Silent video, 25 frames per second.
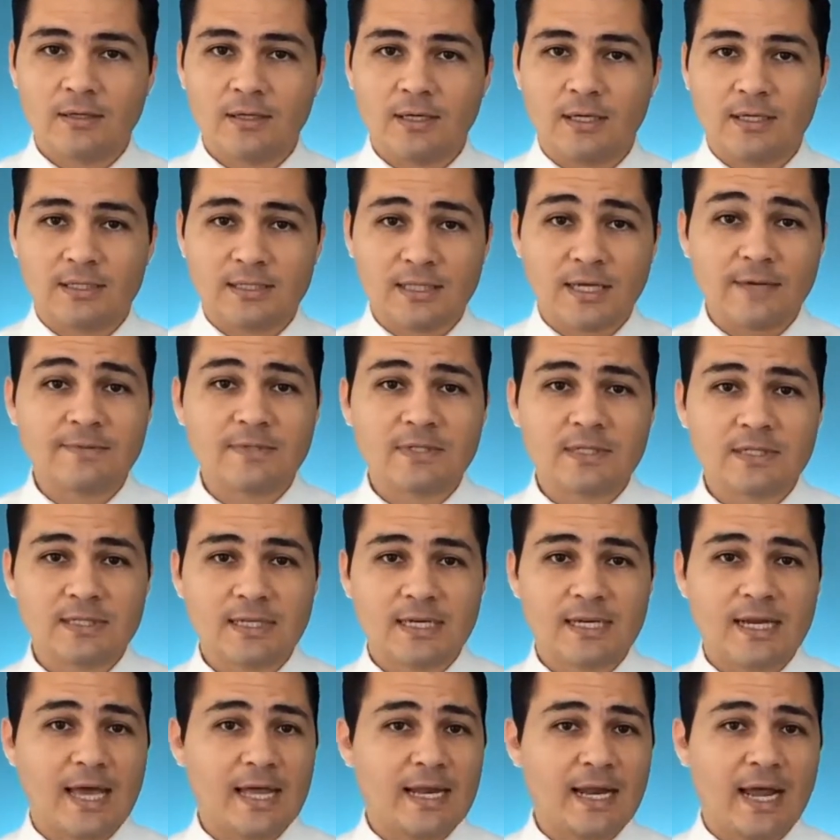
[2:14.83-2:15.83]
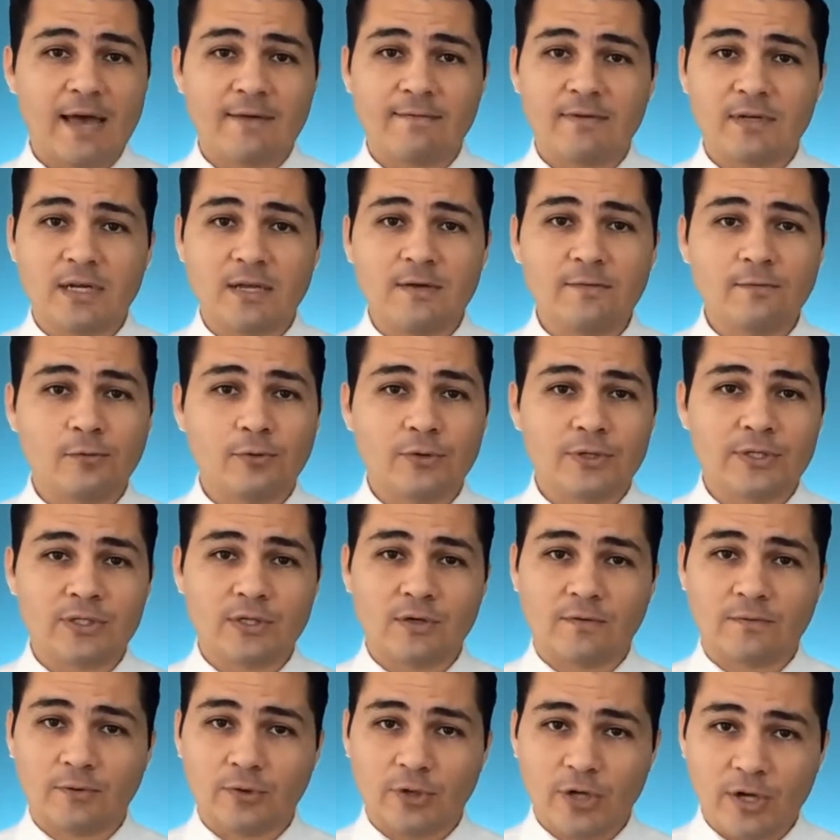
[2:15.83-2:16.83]
a substance cannot have an influence
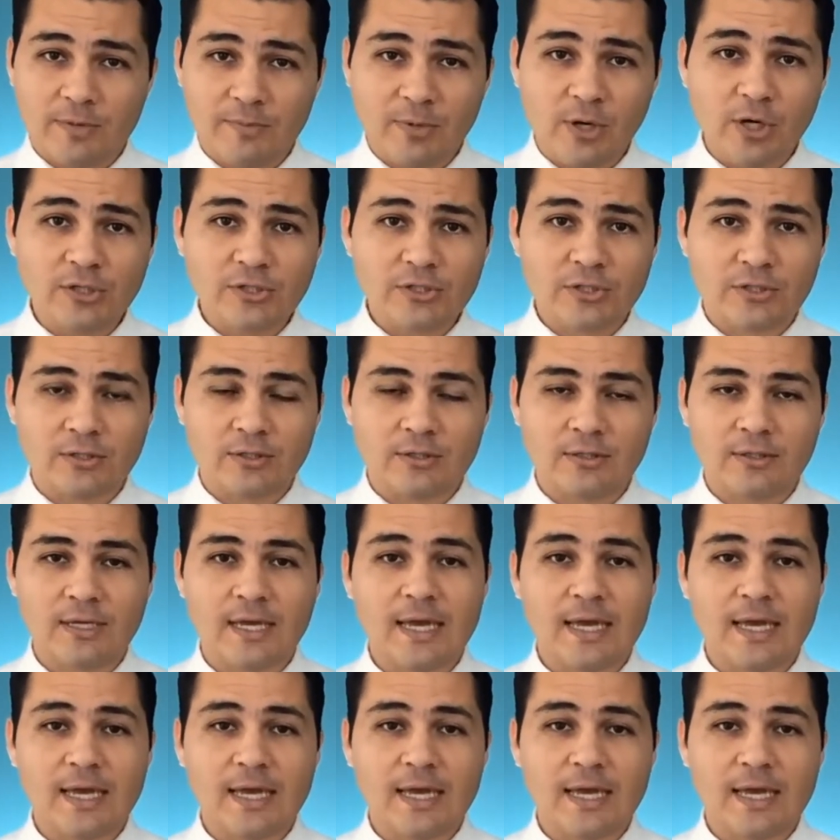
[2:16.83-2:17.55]
over a person.